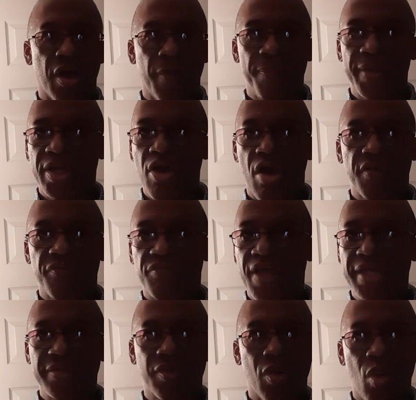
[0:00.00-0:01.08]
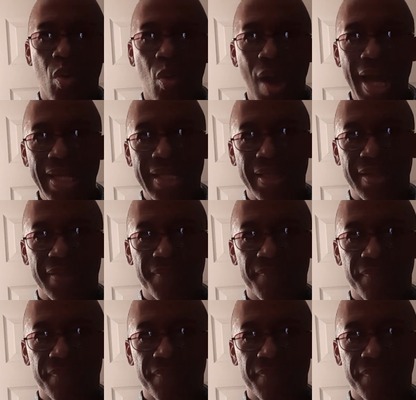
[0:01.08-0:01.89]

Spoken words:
up and caught a flight to Hawaii.